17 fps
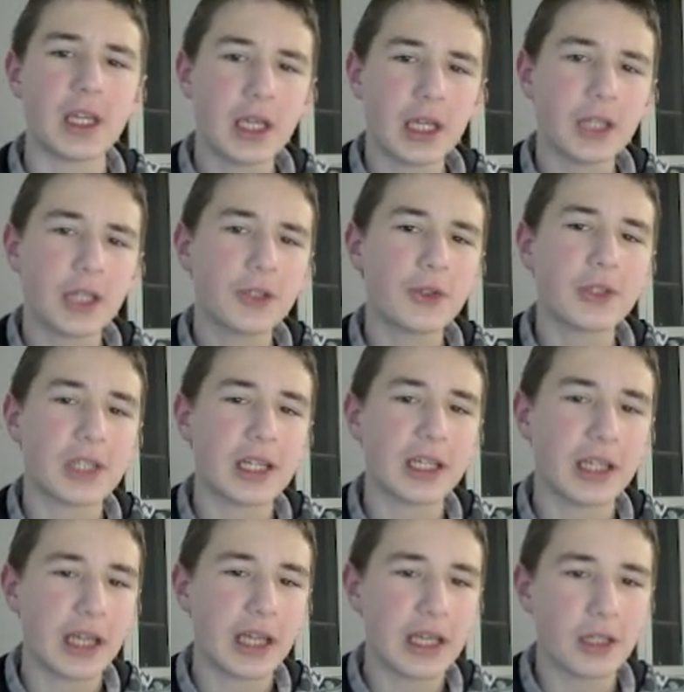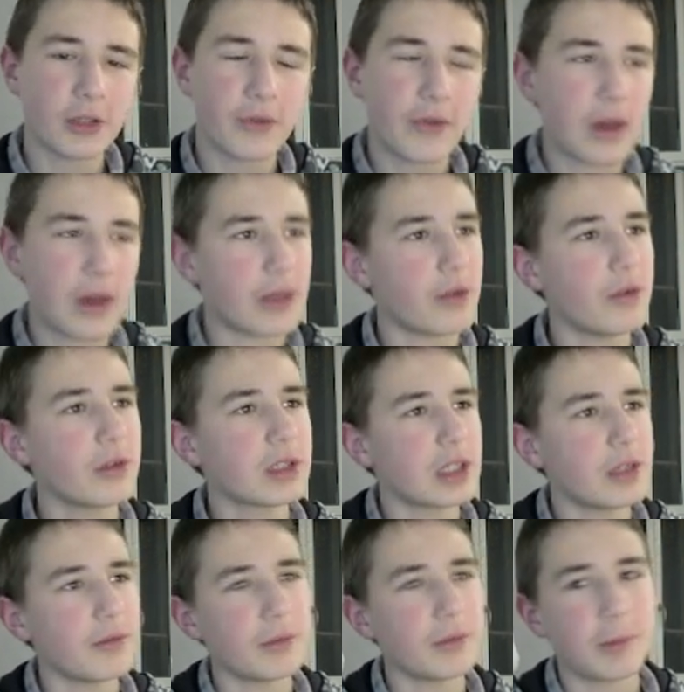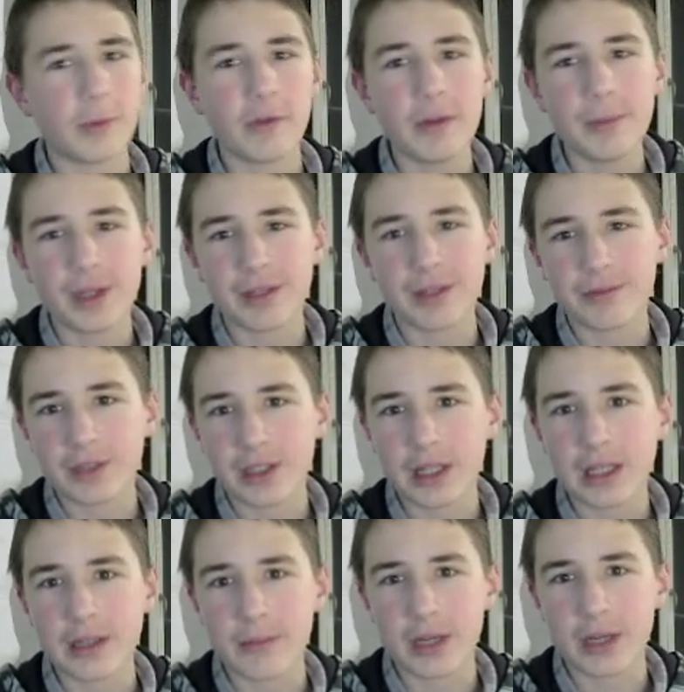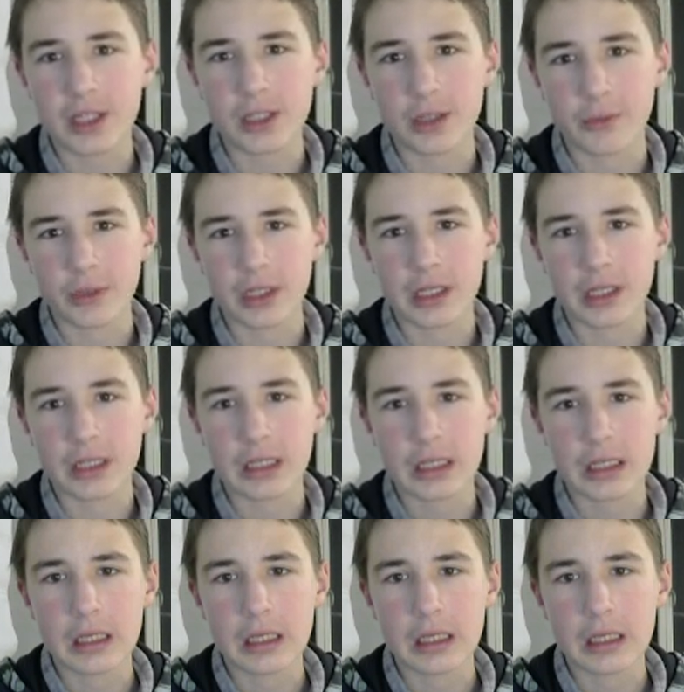He had to take any of other rooks and he would be winning, but after that, I'm actually winning.